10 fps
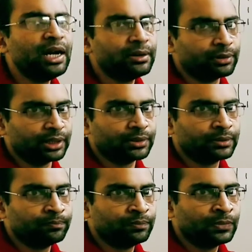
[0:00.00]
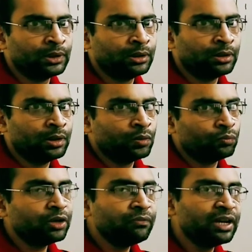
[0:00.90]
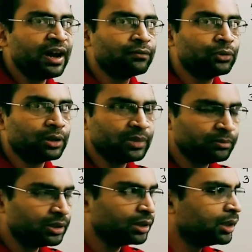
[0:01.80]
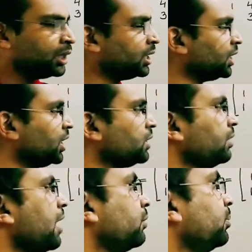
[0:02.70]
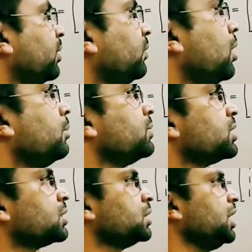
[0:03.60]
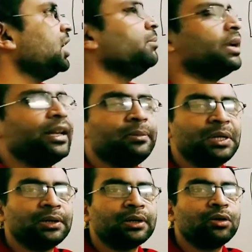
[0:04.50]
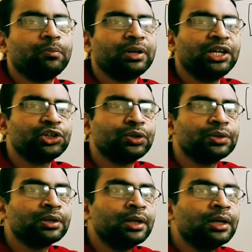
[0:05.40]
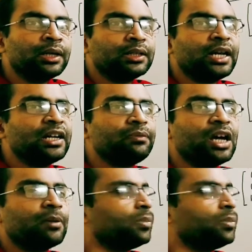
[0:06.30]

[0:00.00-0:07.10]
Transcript: matrix. What we have to remember is we have to perform same elementary operations that we are